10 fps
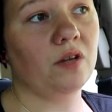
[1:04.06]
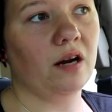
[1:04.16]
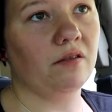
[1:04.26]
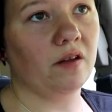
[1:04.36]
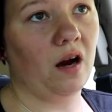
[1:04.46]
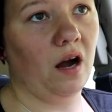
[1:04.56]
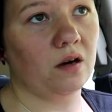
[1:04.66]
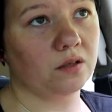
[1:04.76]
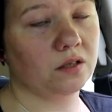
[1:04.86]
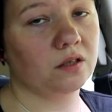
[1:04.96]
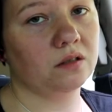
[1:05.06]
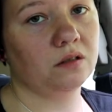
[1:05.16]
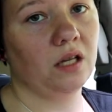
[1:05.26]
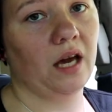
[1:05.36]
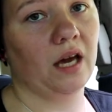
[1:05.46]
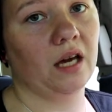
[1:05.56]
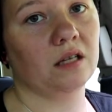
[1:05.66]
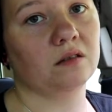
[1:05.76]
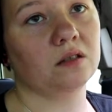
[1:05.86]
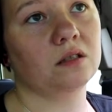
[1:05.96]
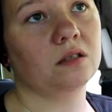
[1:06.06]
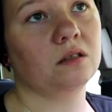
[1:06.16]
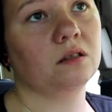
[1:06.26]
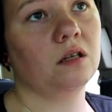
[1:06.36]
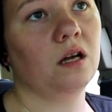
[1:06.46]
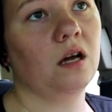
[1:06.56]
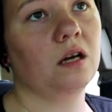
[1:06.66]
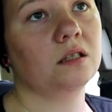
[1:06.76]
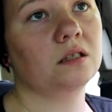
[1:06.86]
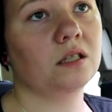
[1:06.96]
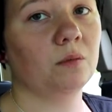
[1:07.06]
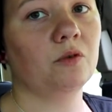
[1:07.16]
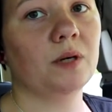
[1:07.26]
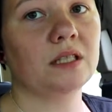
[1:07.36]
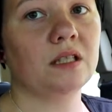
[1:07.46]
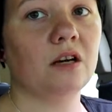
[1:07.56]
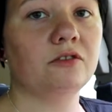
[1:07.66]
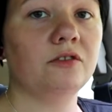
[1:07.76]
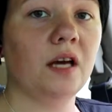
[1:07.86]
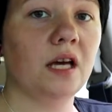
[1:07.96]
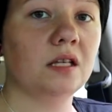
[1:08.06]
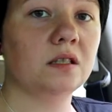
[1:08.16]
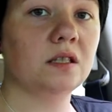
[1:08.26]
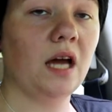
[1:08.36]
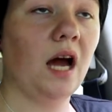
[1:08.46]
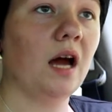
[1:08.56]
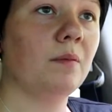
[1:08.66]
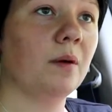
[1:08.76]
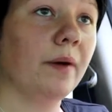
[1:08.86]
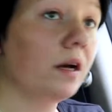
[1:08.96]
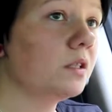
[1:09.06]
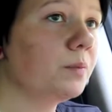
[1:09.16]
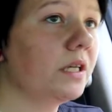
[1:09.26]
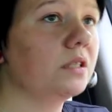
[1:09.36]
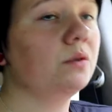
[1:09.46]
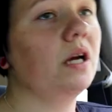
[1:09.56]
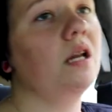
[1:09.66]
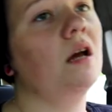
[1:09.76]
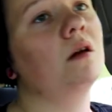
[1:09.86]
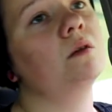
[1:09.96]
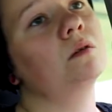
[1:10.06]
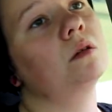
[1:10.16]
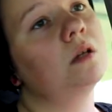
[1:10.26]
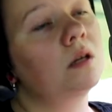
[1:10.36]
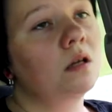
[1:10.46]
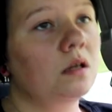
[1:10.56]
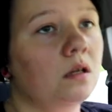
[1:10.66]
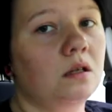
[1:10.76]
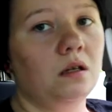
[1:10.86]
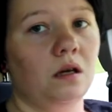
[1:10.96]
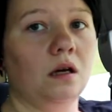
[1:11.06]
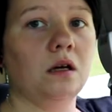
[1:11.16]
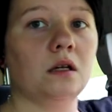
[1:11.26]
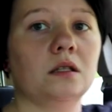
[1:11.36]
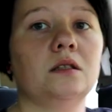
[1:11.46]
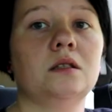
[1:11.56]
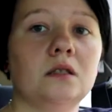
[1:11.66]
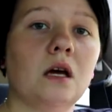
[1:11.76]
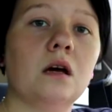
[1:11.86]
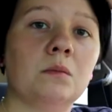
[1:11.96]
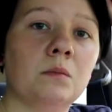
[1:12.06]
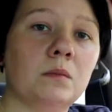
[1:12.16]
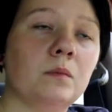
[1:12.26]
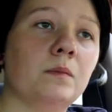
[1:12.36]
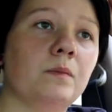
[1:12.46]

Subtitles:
out of their house, and some of my stuff is at my parents' place right now. I'm